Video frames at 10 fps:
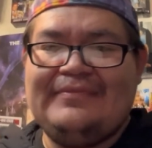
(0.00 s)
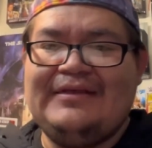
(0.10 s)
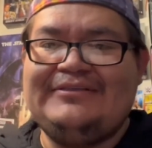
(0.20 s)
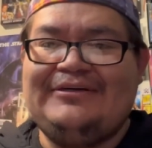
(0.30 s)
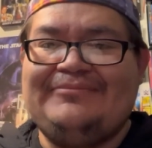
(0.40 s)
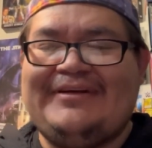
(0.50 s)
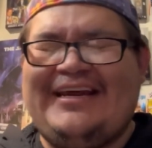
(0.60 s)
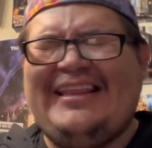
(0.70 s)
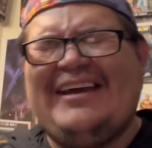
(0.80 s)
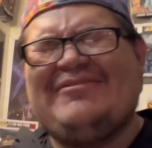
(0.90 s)
So, but I
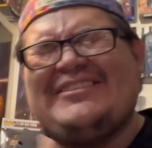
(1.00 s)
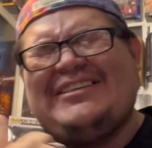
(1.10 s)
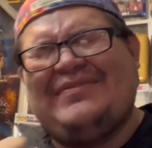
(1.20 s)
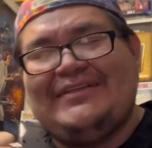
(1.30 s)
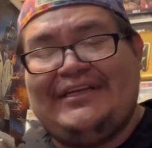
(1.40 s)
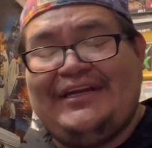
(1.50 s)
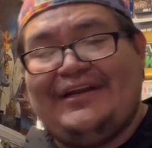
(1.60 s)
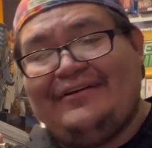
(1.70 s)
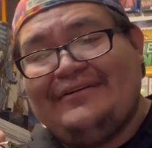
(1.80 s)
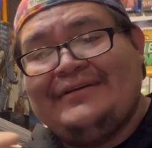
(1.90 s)
like what Tiffy did
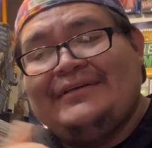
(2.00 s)
here.